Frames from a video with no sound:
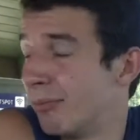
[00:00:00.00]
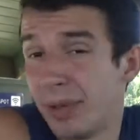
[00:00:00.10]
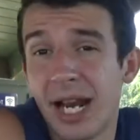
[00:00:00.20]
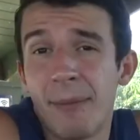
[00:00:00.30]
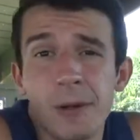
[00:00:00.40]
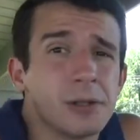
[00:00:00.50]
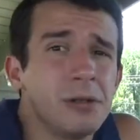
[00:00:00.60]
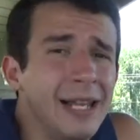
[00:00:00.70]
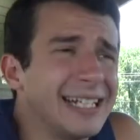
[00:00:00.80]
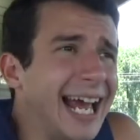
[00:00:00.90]
But I'm
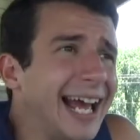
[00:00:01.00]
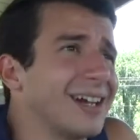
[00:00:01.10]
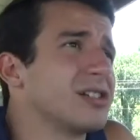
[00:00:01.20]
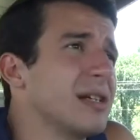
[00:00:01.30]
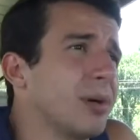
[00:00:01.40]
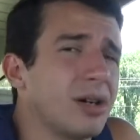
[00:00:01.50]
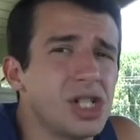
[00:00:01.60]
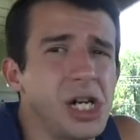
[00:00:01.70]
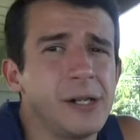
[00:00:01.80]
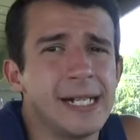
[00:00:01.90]
also, like, actually part
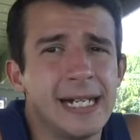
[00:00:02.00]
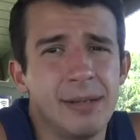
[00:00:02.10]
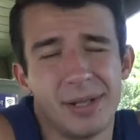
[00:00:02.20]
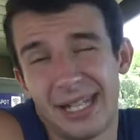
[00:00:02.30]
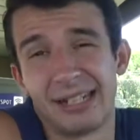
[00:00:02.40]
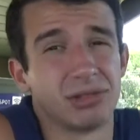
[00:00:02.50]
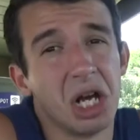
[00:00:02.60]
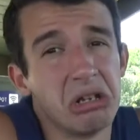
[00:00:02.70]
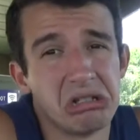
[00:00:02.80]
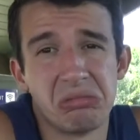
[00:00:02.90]
Cherokee, but, like, so
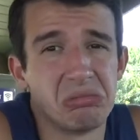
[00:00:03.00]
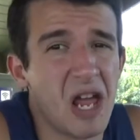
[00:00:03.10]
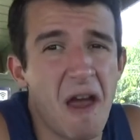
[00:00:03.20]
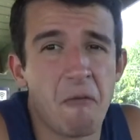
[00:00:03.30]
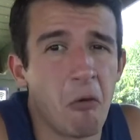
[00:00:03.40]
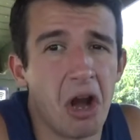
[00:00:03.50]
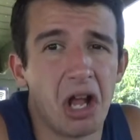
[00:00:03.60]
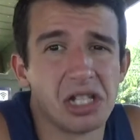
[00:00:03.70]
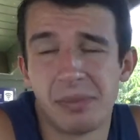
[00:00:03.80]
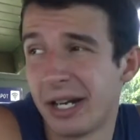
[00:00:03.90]
is everyone
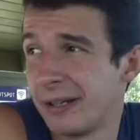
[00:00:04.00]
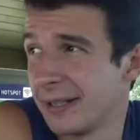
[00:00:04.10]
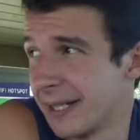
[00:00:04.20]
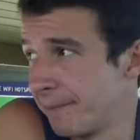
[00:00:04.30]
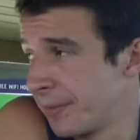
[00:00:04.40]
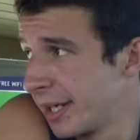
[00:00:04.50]
else, apparently.